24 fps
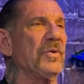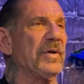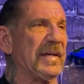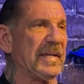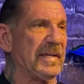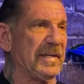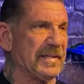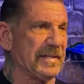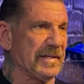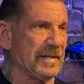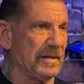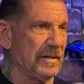
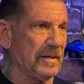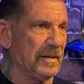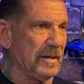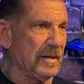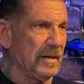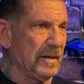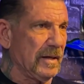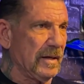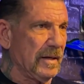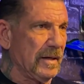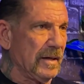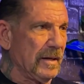it,
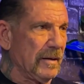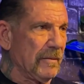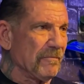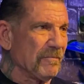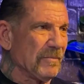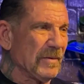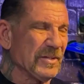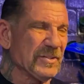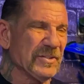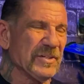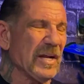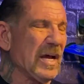
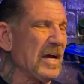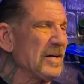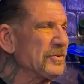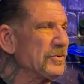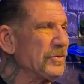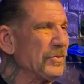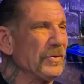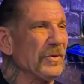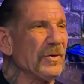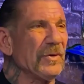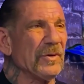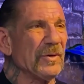it's not
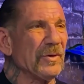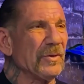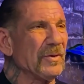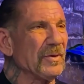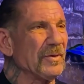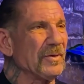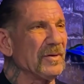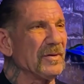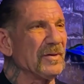true.